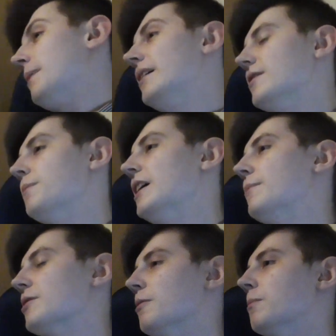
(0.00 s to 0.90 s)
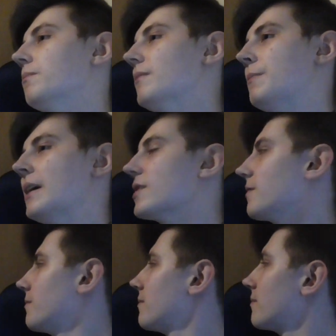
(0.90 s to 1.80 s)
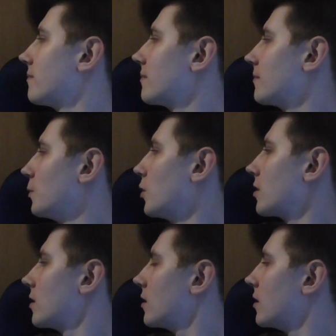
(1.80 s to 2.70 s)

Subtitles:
piece of paper to a piece of wood.